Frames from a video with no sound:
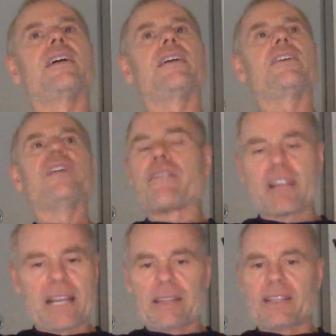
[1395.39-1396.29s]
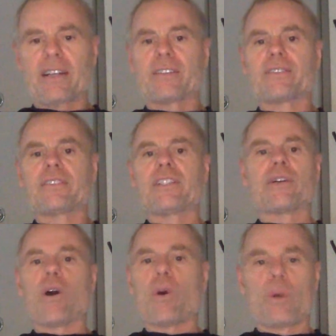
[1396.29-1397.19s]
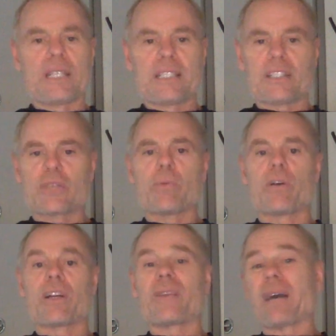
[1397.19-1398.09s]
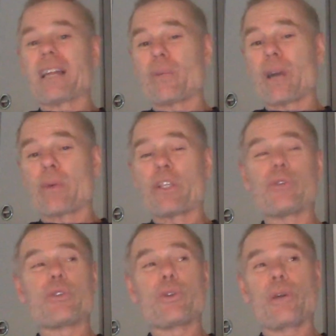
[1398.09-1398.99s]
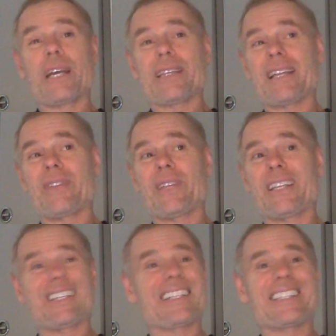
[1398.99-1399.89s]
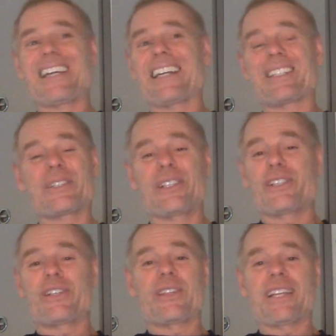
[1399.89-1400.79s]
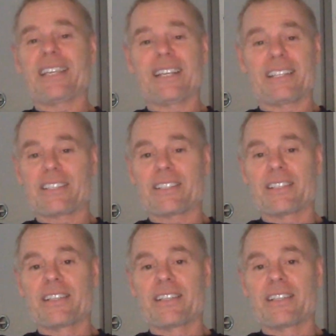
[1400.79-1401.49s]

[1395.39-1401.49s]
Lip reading: You never get there. You're always disappointed. And by the way, when you do get that thing, it's not as good as you think it is.